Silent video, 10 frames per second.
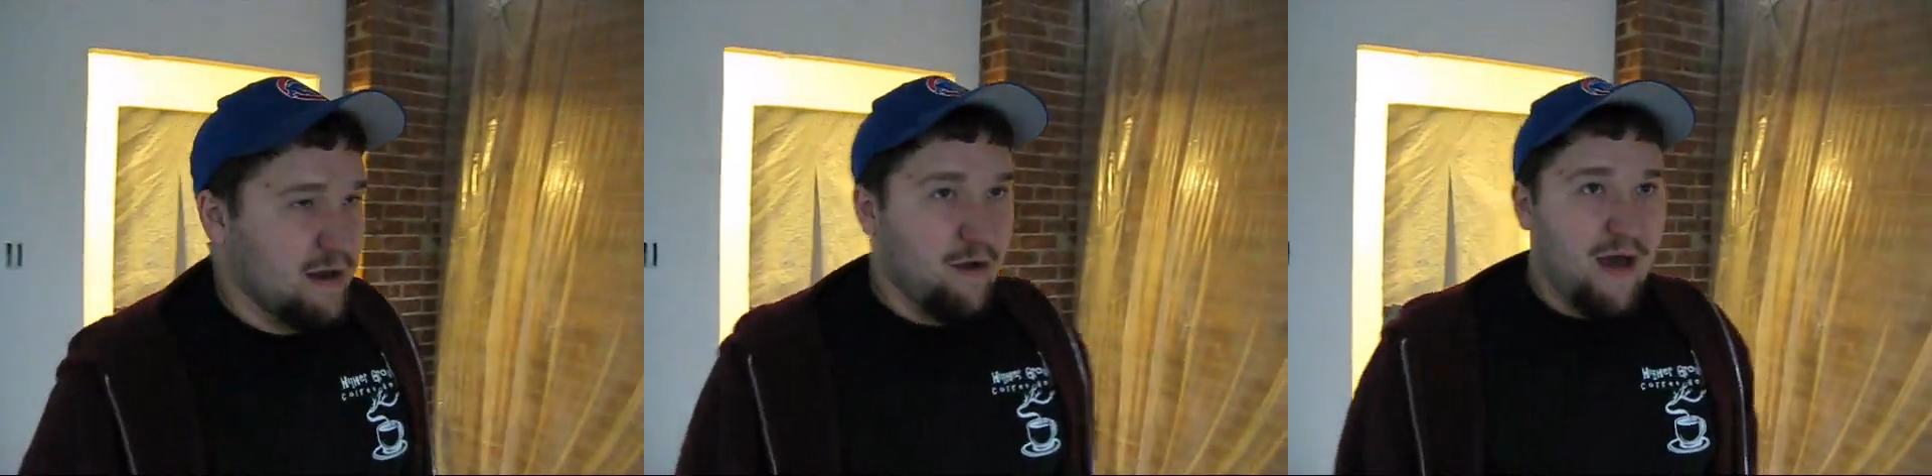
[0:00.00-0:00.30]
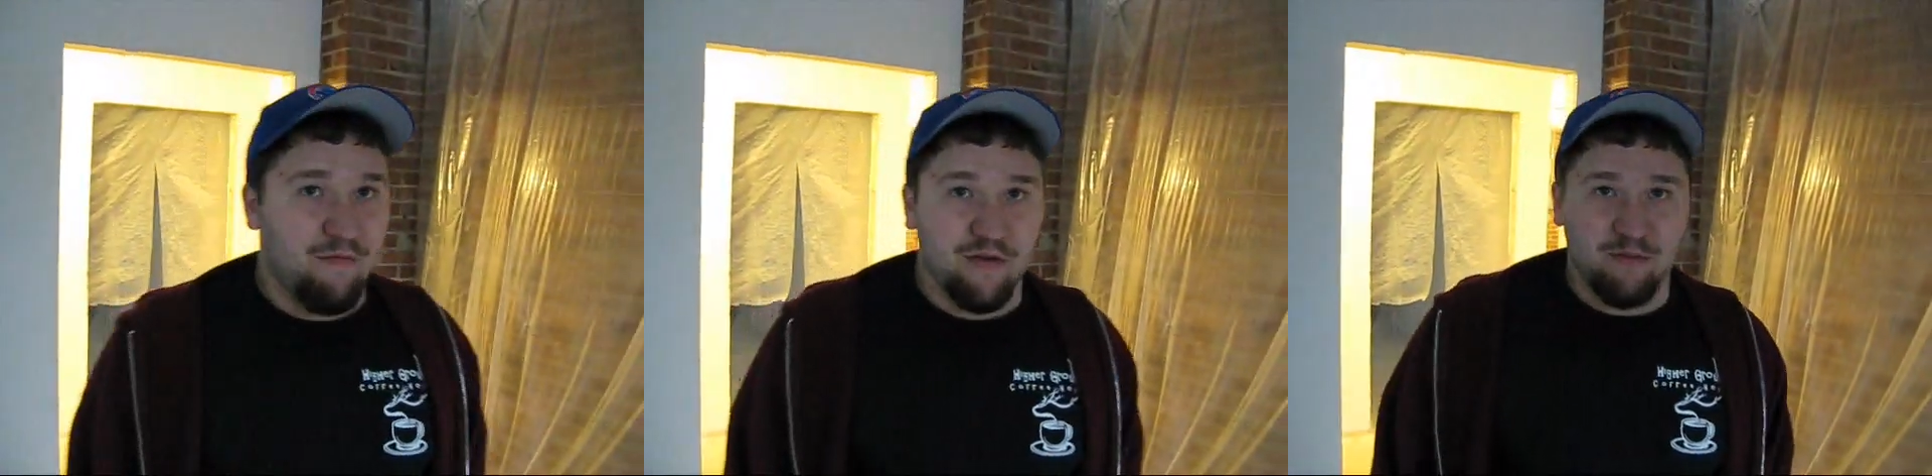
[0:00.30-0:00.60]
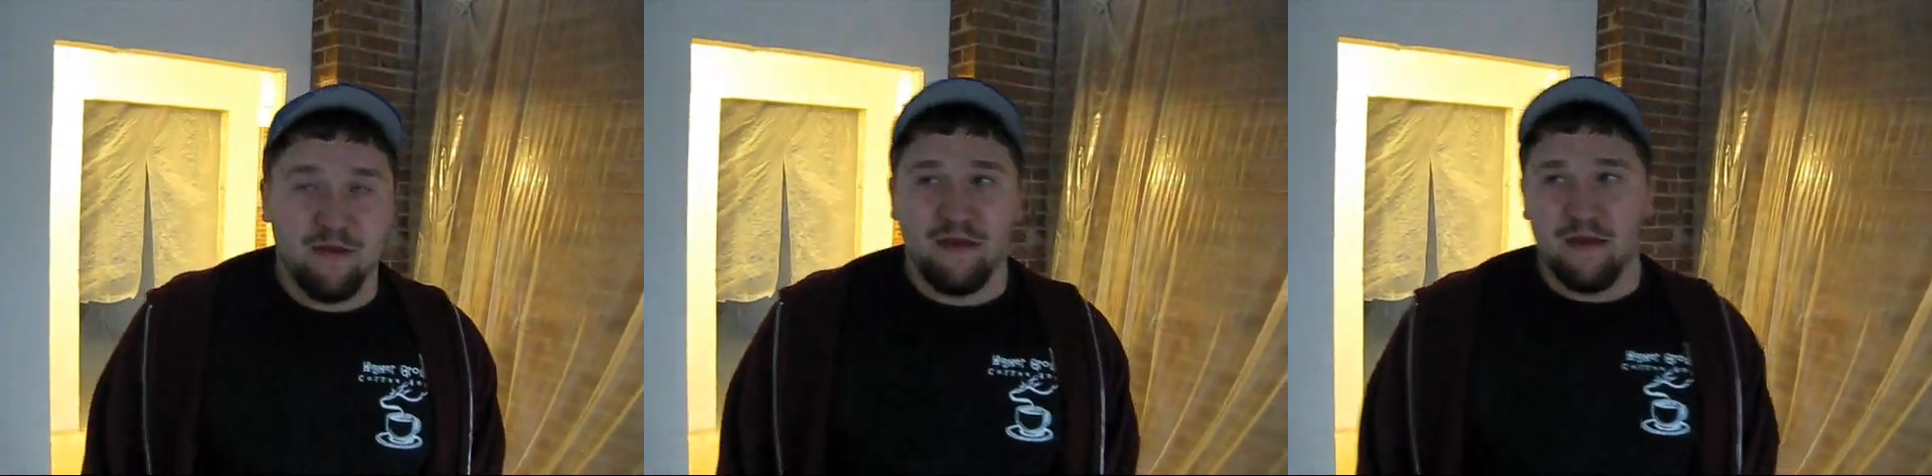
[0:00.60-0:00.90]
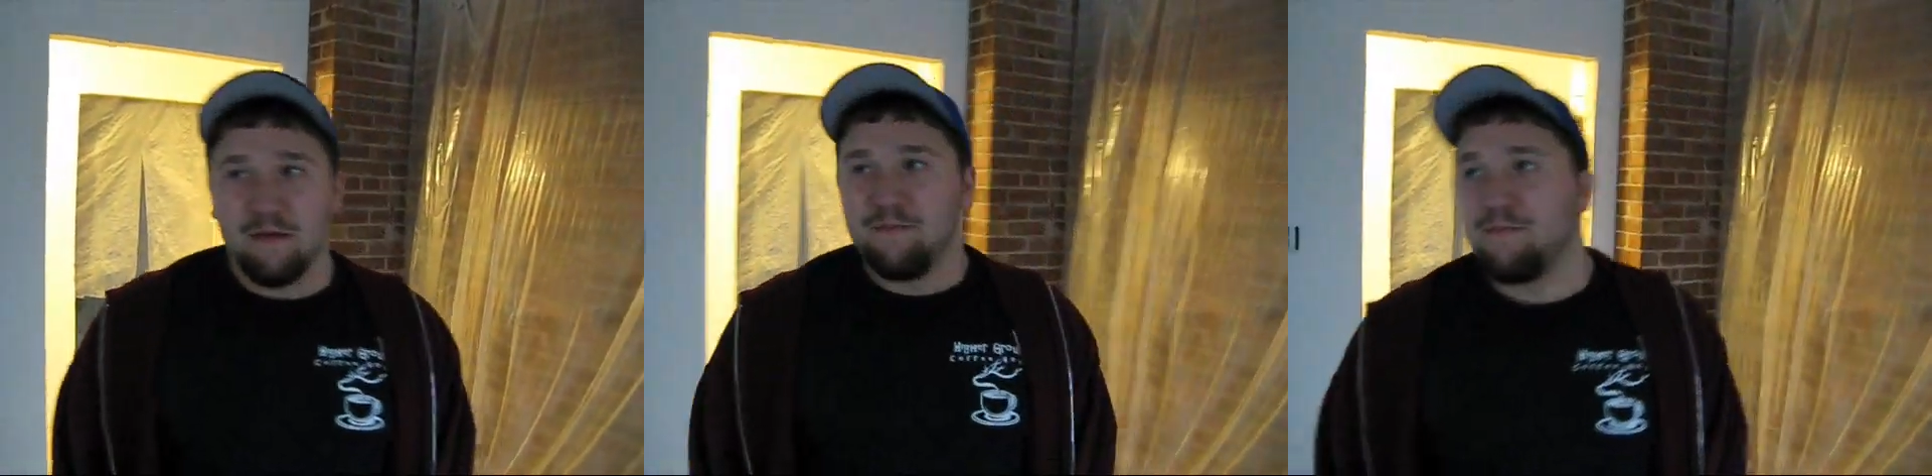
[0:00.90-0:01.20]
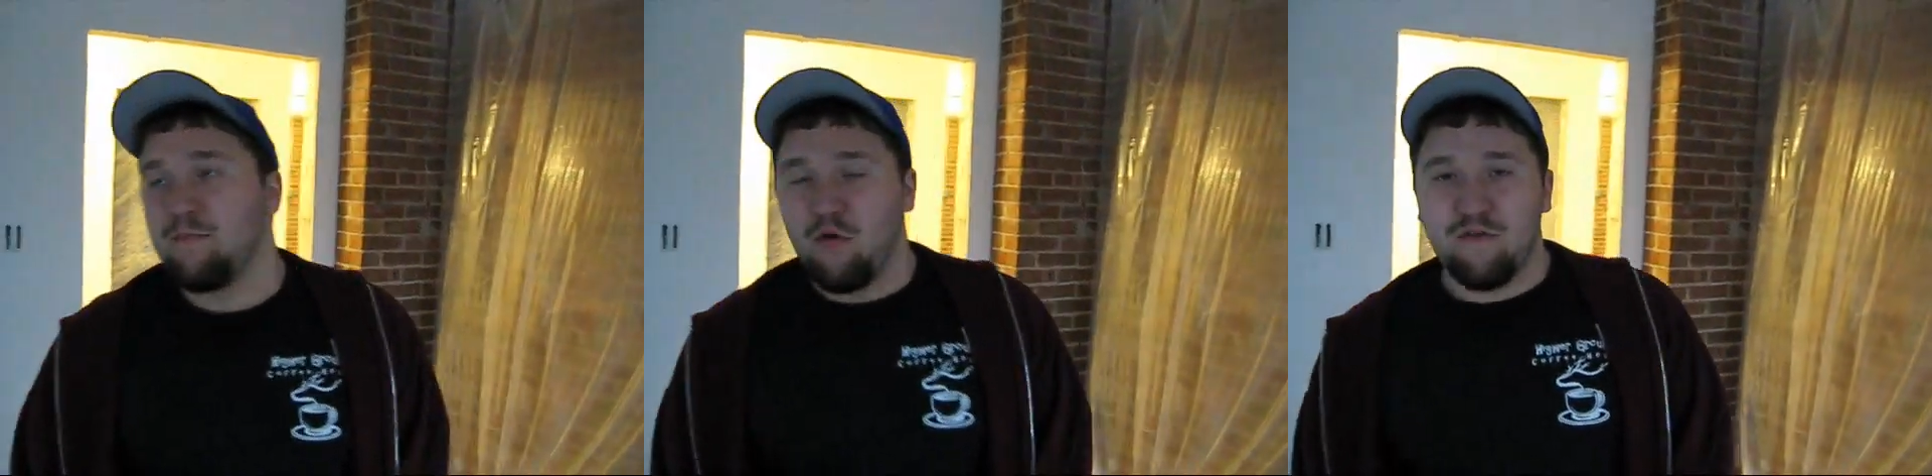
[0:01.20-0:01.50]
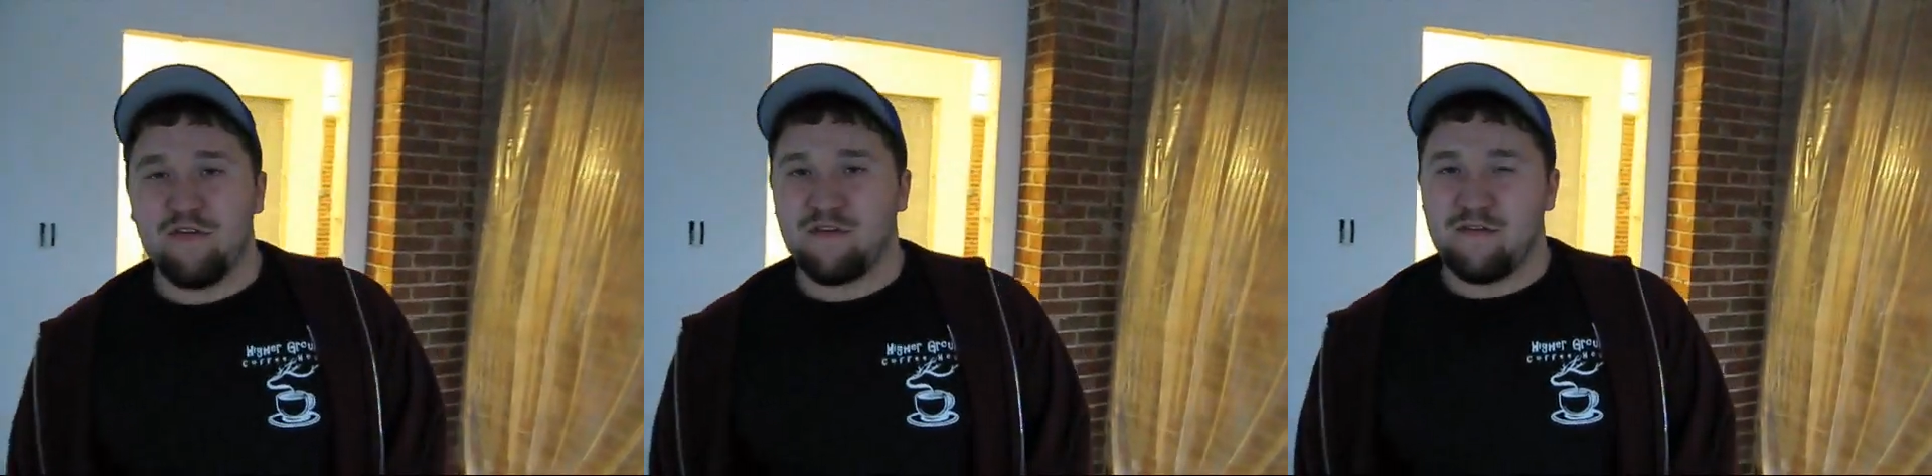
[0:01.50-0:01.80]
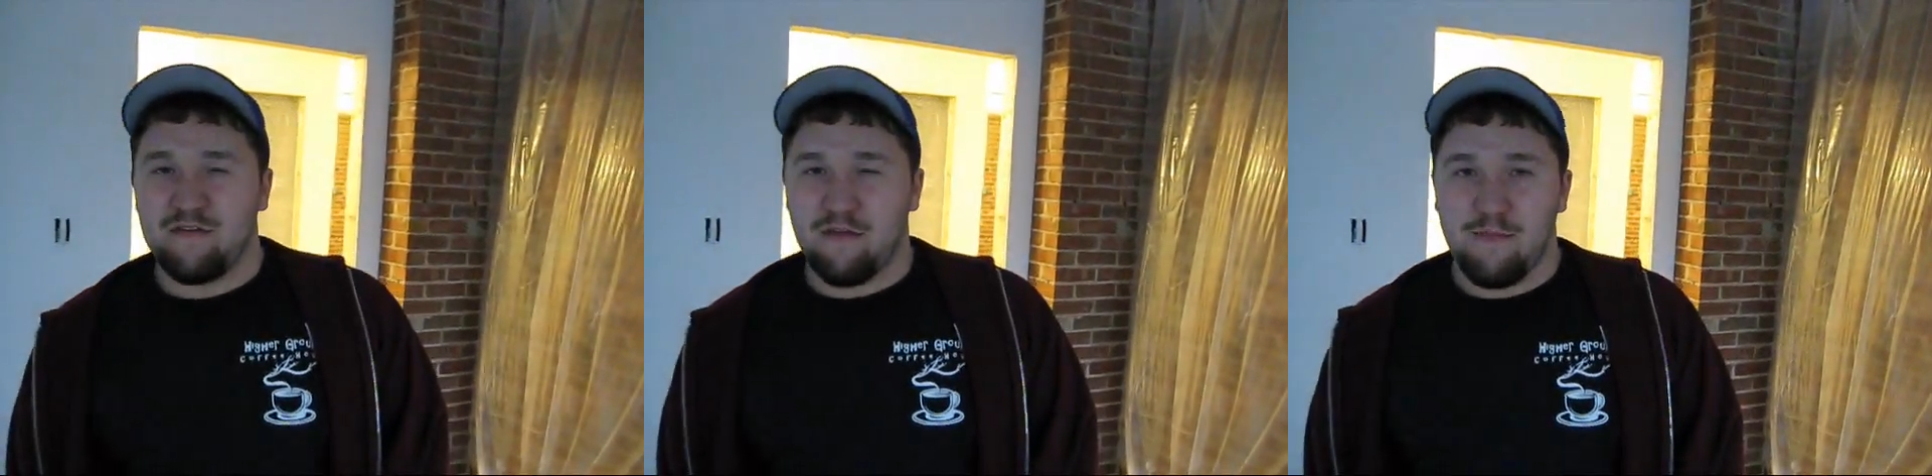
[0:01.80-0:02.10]
have this be more of just a
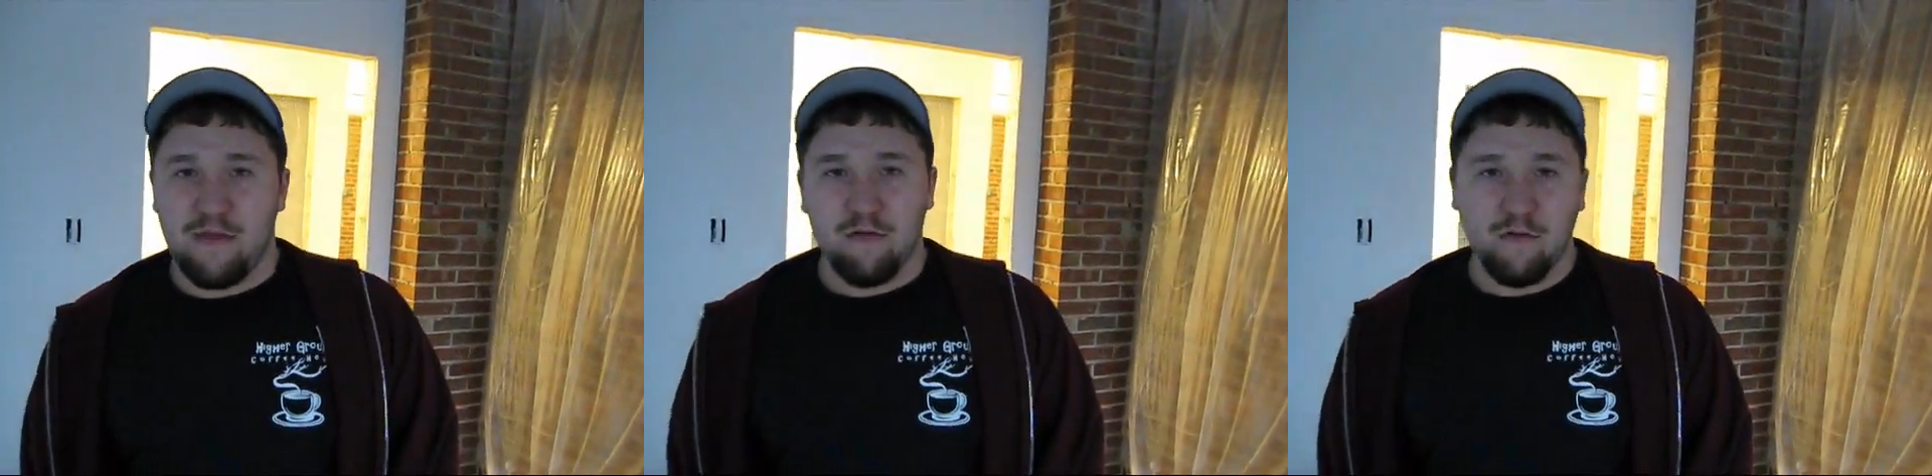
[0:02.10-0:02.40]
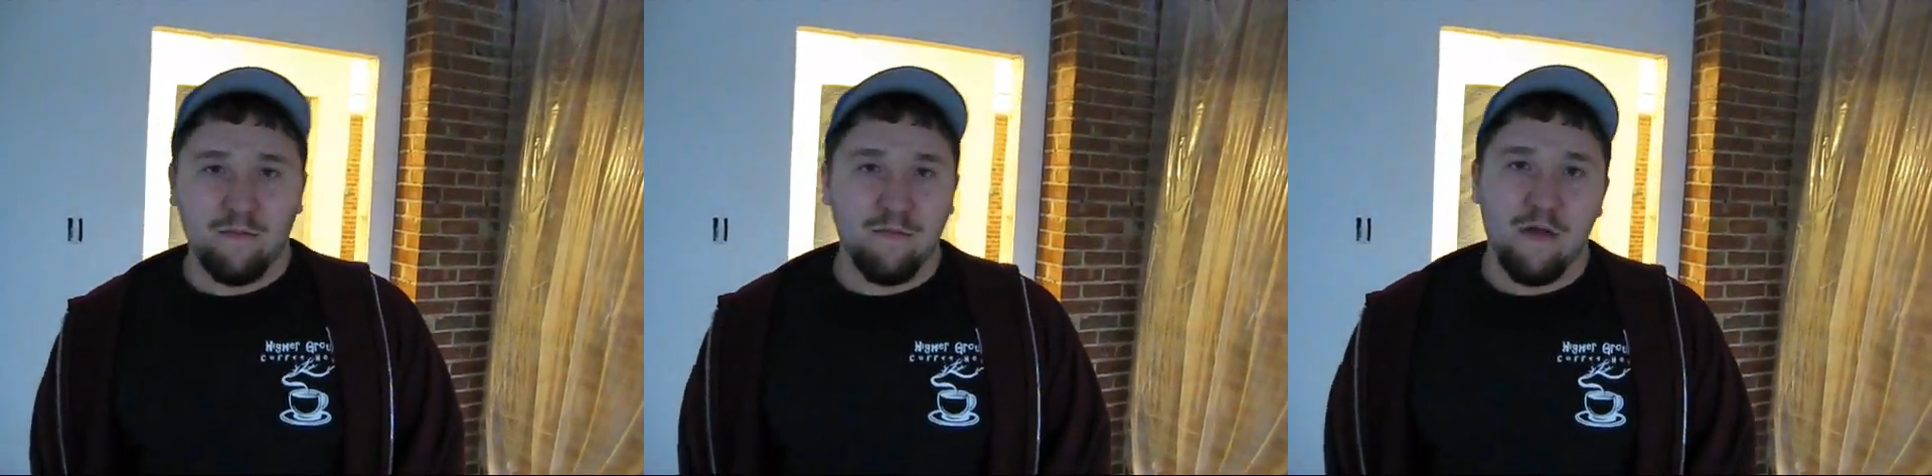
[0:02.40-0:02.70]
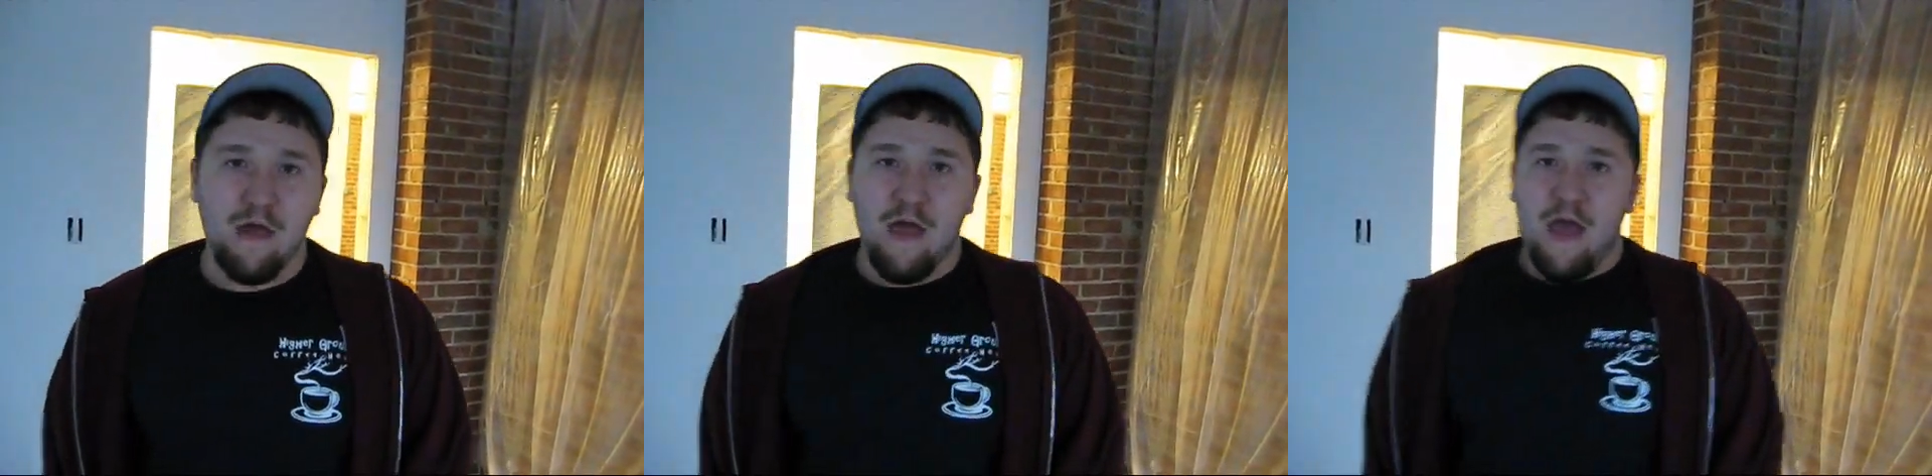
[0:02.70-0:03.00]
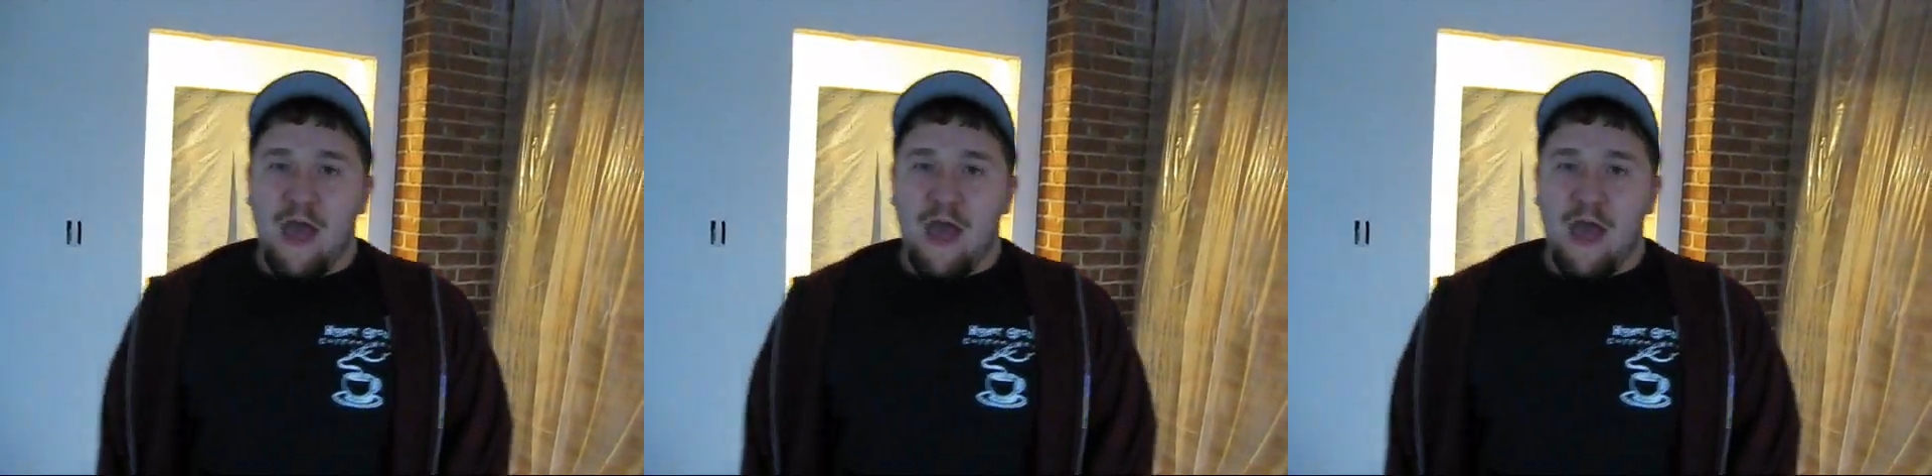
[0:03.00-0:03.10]
sleeping room,